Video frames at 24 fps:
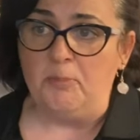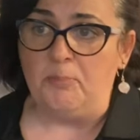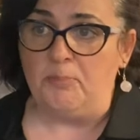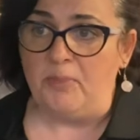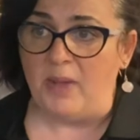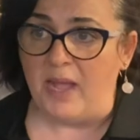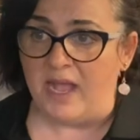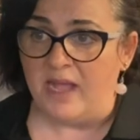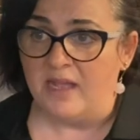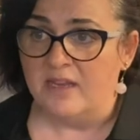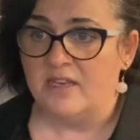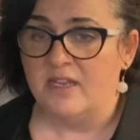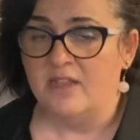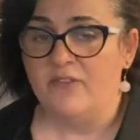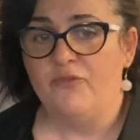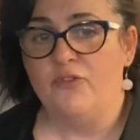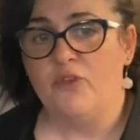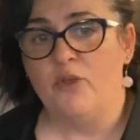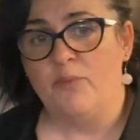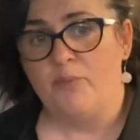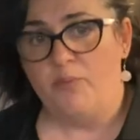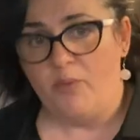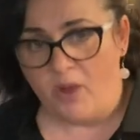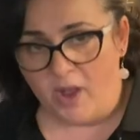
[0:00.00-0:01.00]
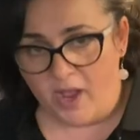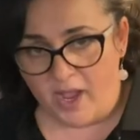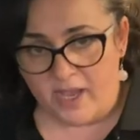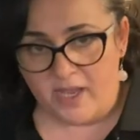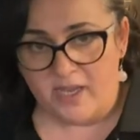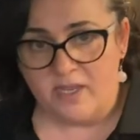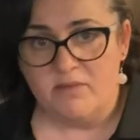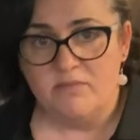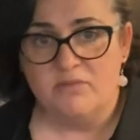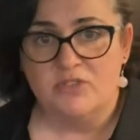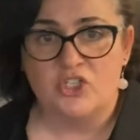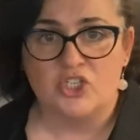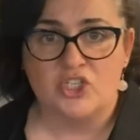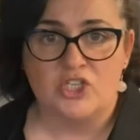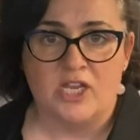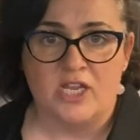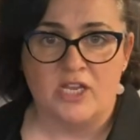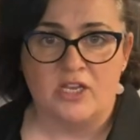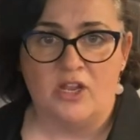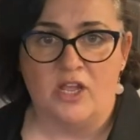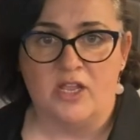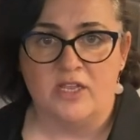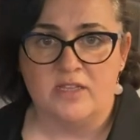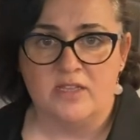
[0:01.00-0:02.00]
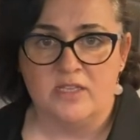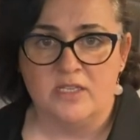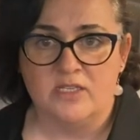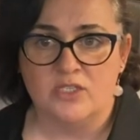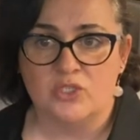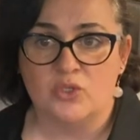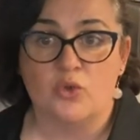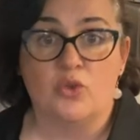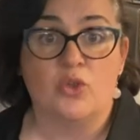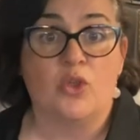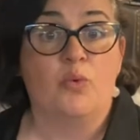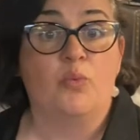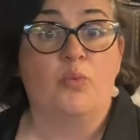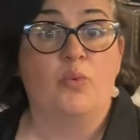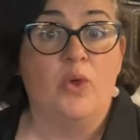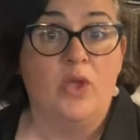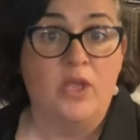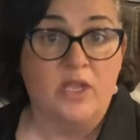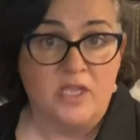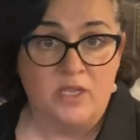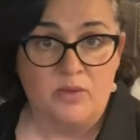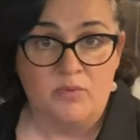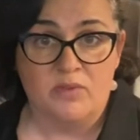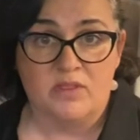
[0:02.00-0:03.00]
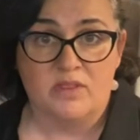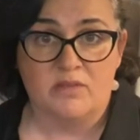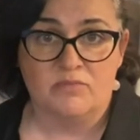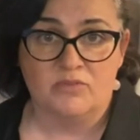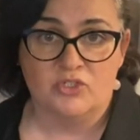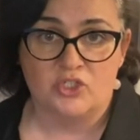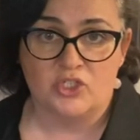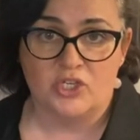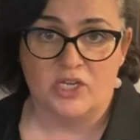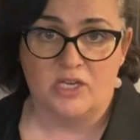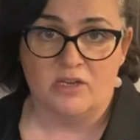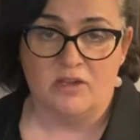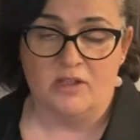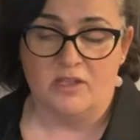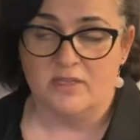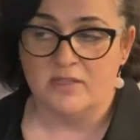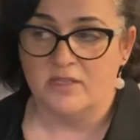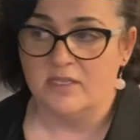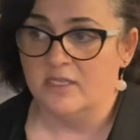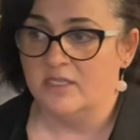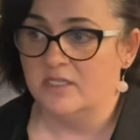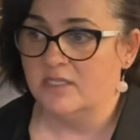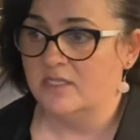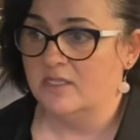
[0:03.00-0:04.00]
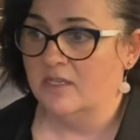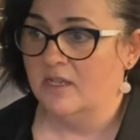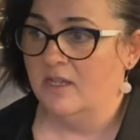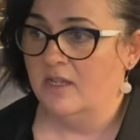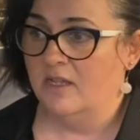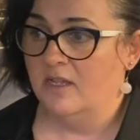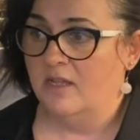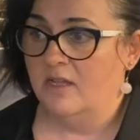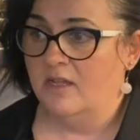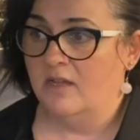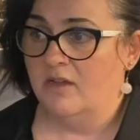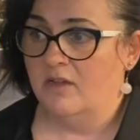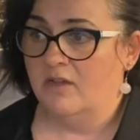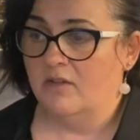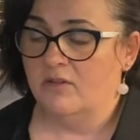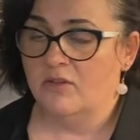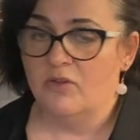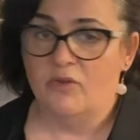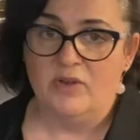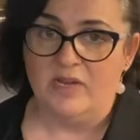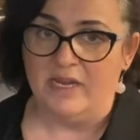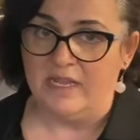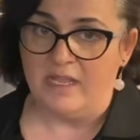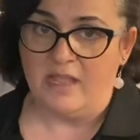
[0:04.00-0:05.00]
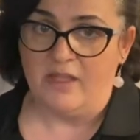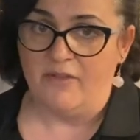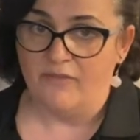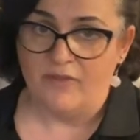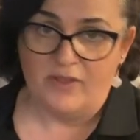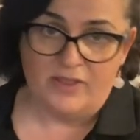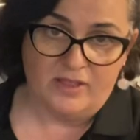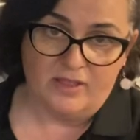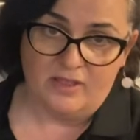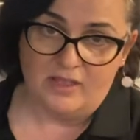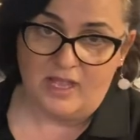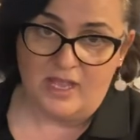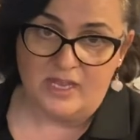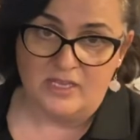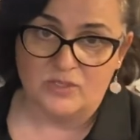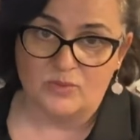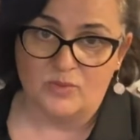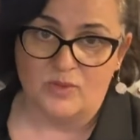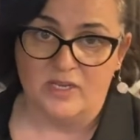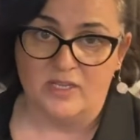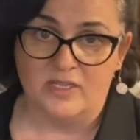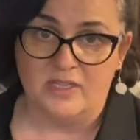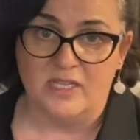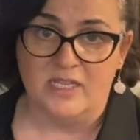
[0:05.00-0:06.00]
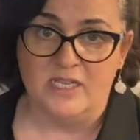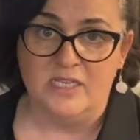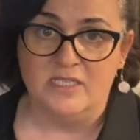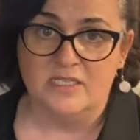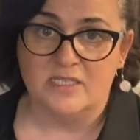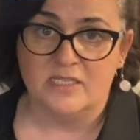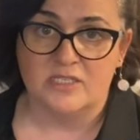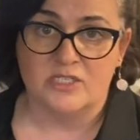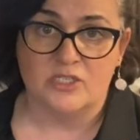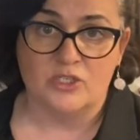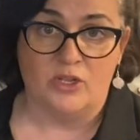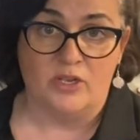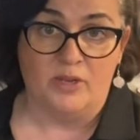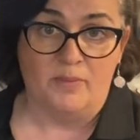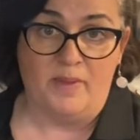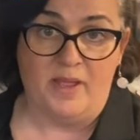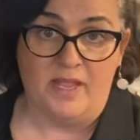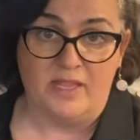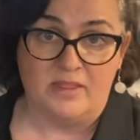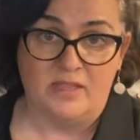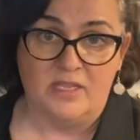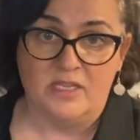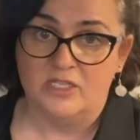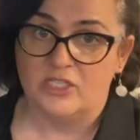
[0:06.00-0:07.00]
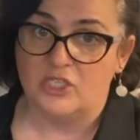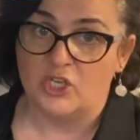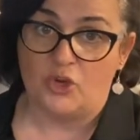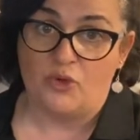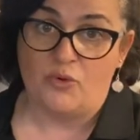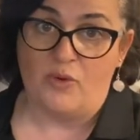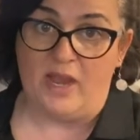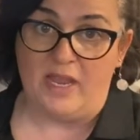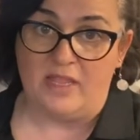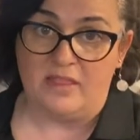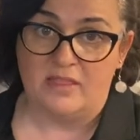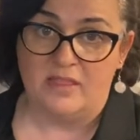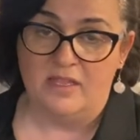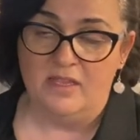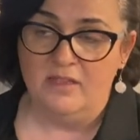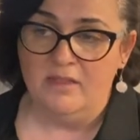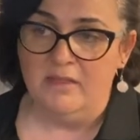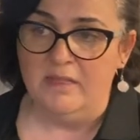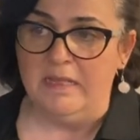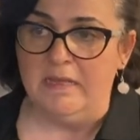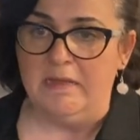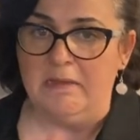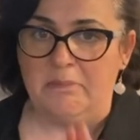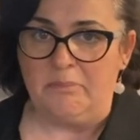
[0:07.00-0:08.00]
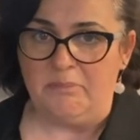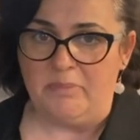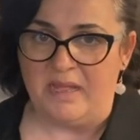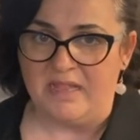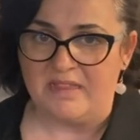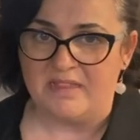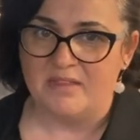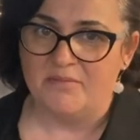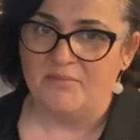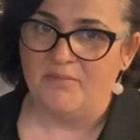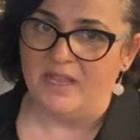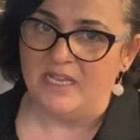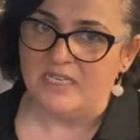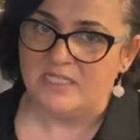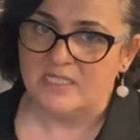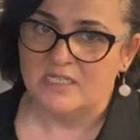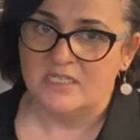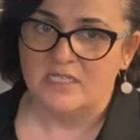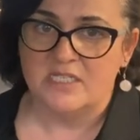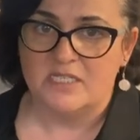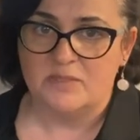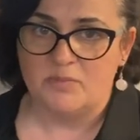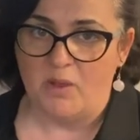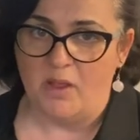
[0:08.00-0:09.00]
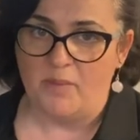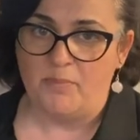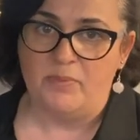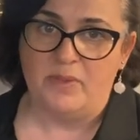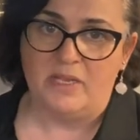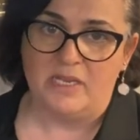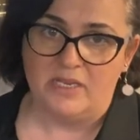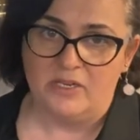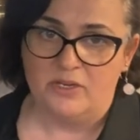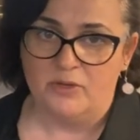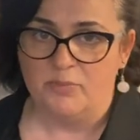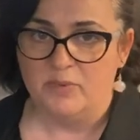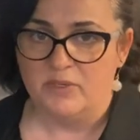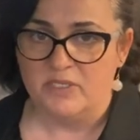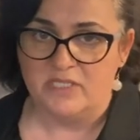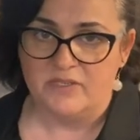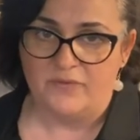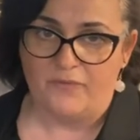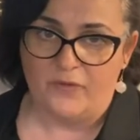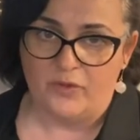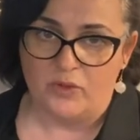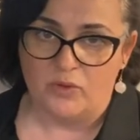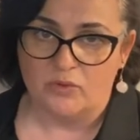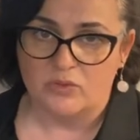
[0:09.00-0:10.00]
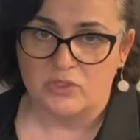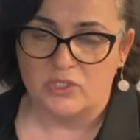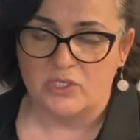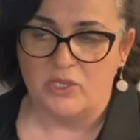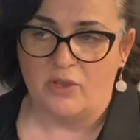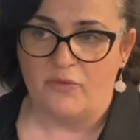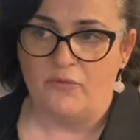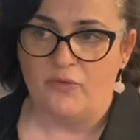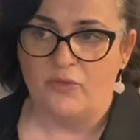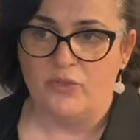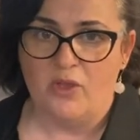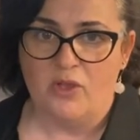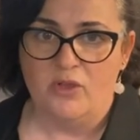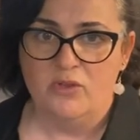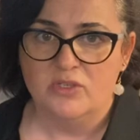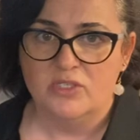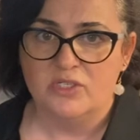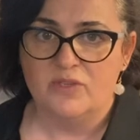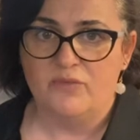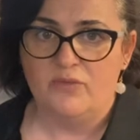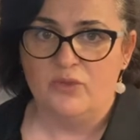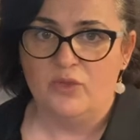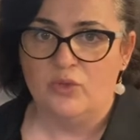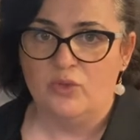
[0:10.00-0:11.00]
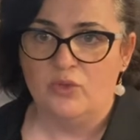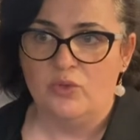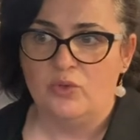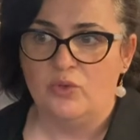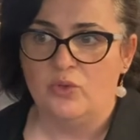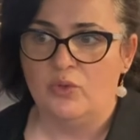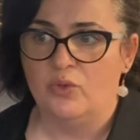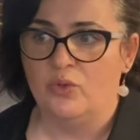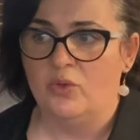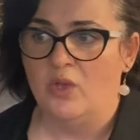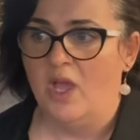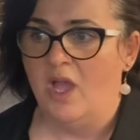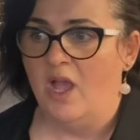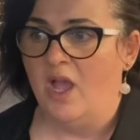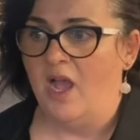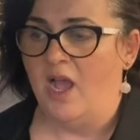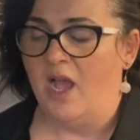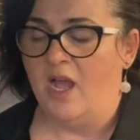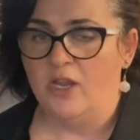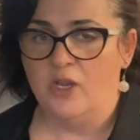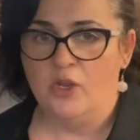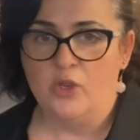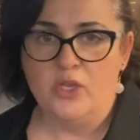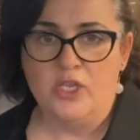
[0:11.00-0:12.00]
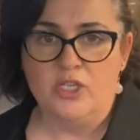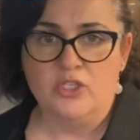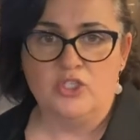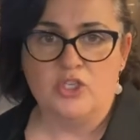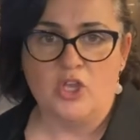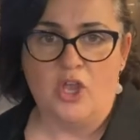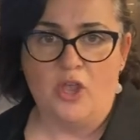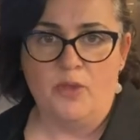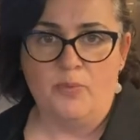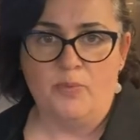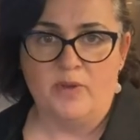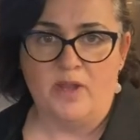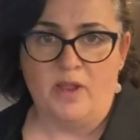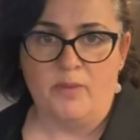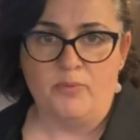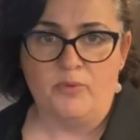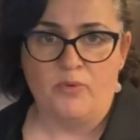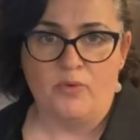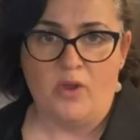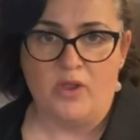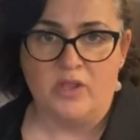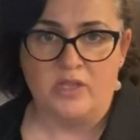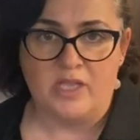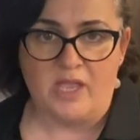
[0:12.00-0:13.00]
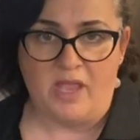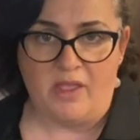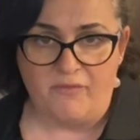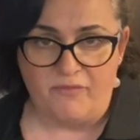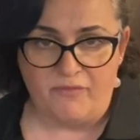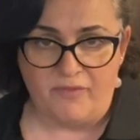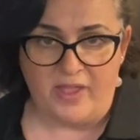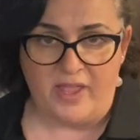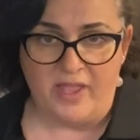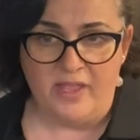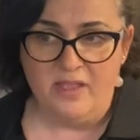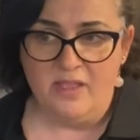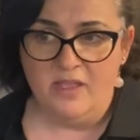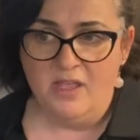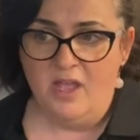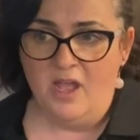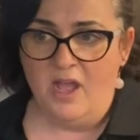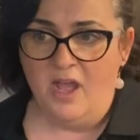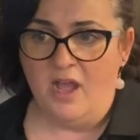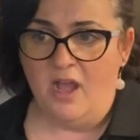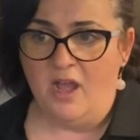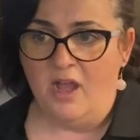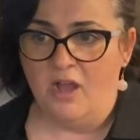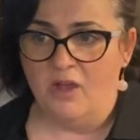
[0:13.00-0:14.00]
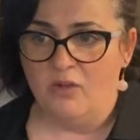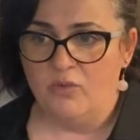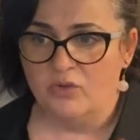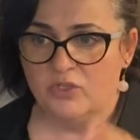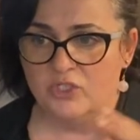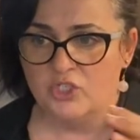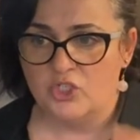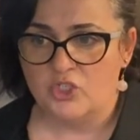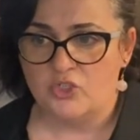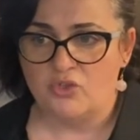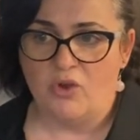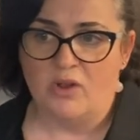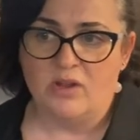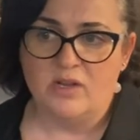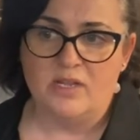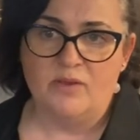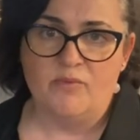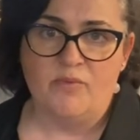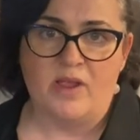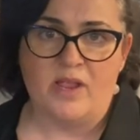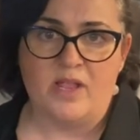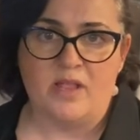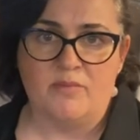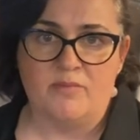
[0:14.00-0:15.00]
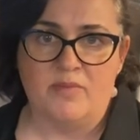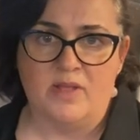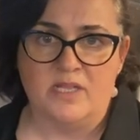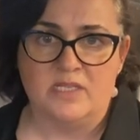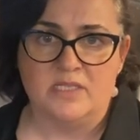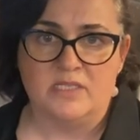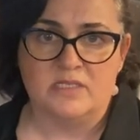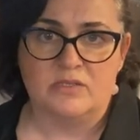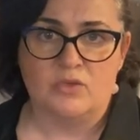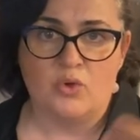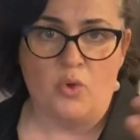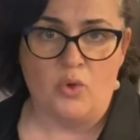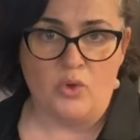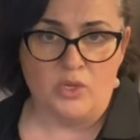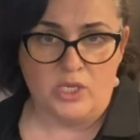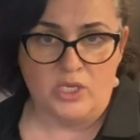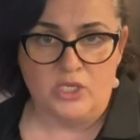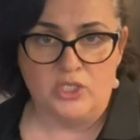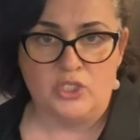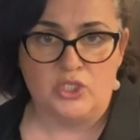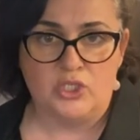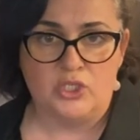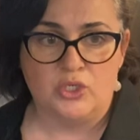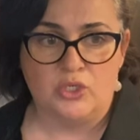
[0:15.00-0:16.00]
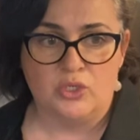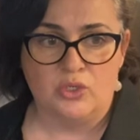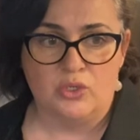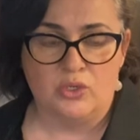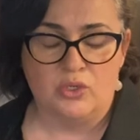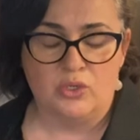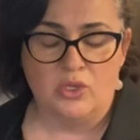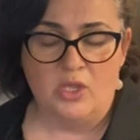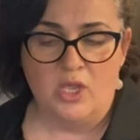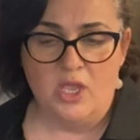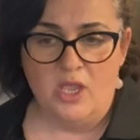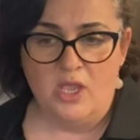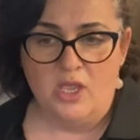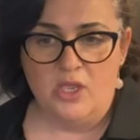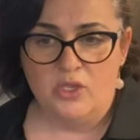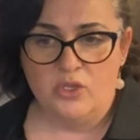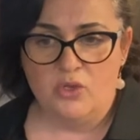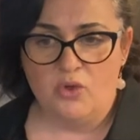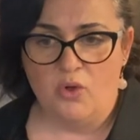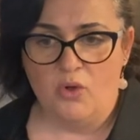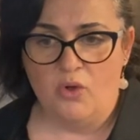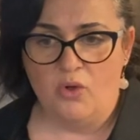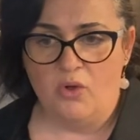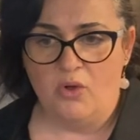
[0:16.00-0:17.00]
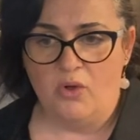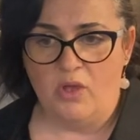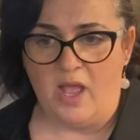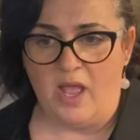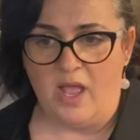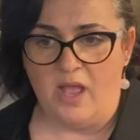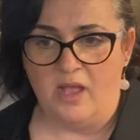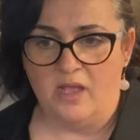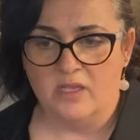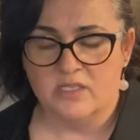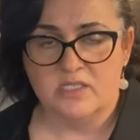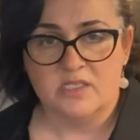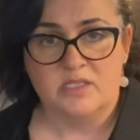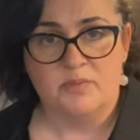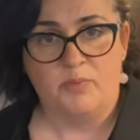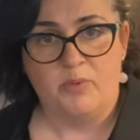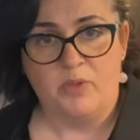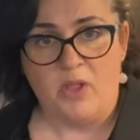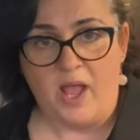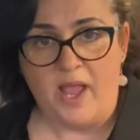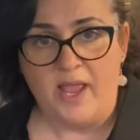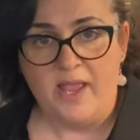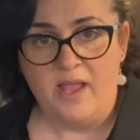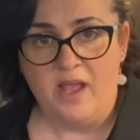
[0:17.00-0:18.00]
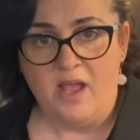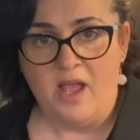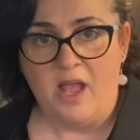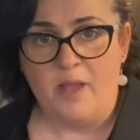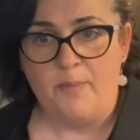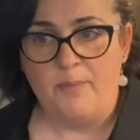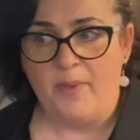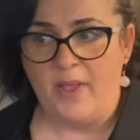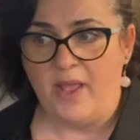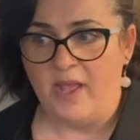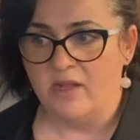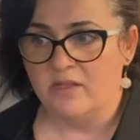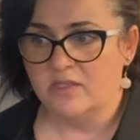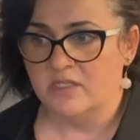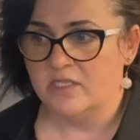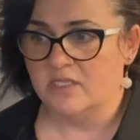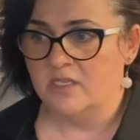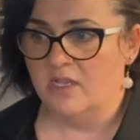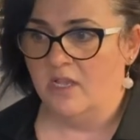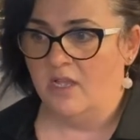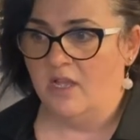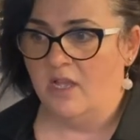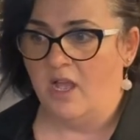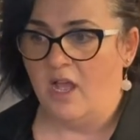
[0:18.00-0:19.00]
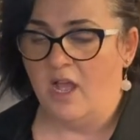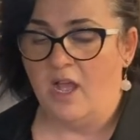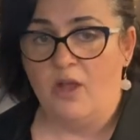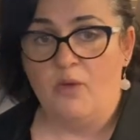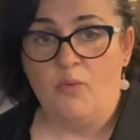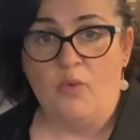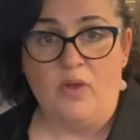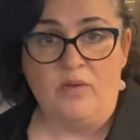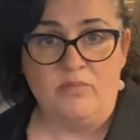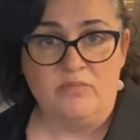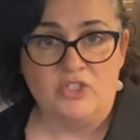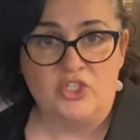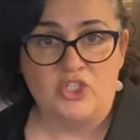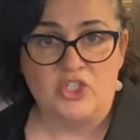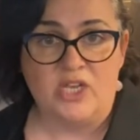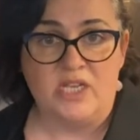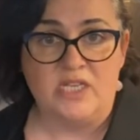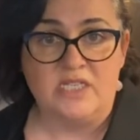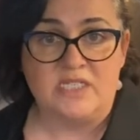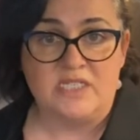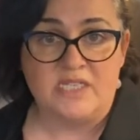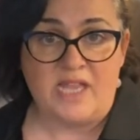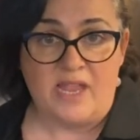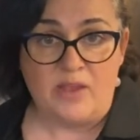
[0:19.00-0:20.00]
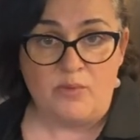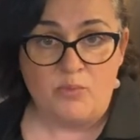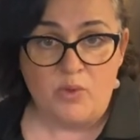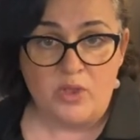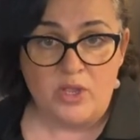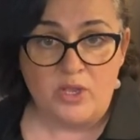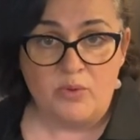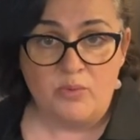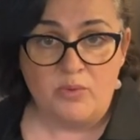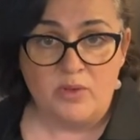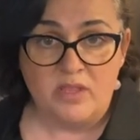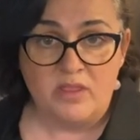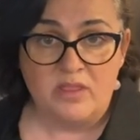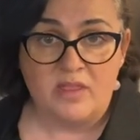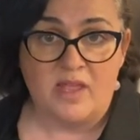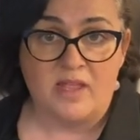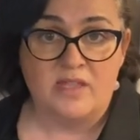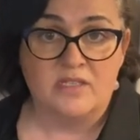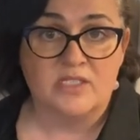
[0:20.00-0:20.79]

But if you're buying a machine like this, or you're working with a machine like this, you're in a cafe that has one of these, it's not a bad thing, it's a great thing, but the maintenance might be a little bit difficult. So for those of you who are looking to open up your own cafe, I would strongly recommend talking to your supplier about what machines they work with, and